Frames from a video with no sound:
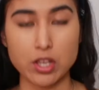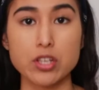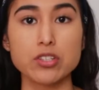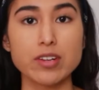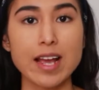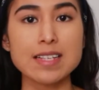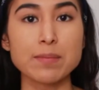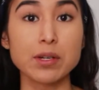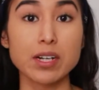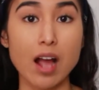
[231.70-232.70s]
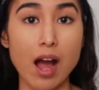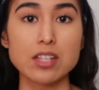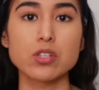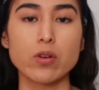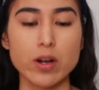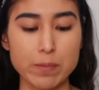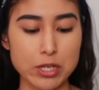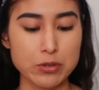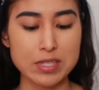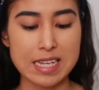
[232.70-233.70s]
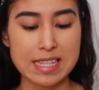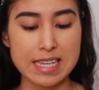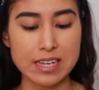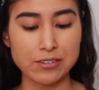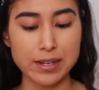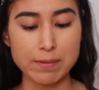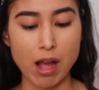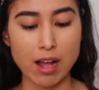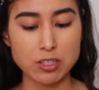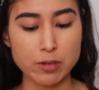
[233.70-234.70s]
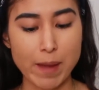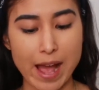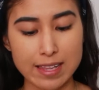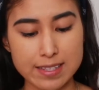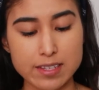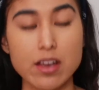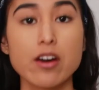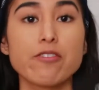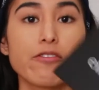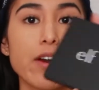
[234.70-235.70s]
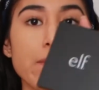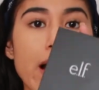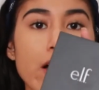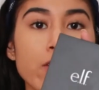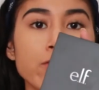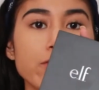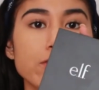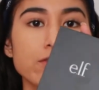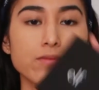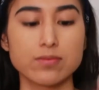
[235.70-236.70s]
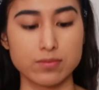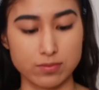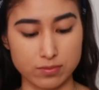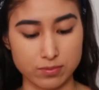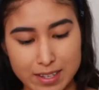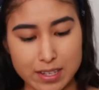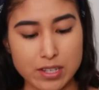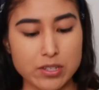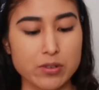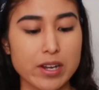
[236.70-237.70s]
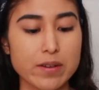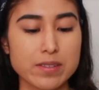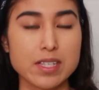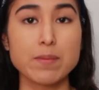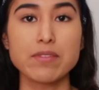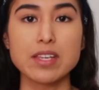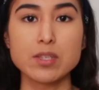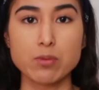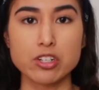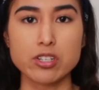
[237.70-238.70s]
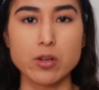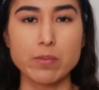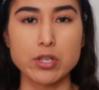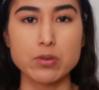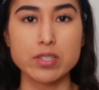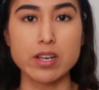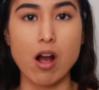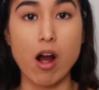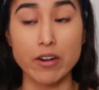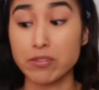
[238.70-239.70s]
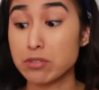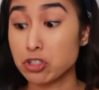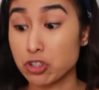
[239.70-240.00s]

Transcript: So next I'm going to contour. I'll be using the cream contour palette from e.l.f. So now some of these brushes I'll be using are from the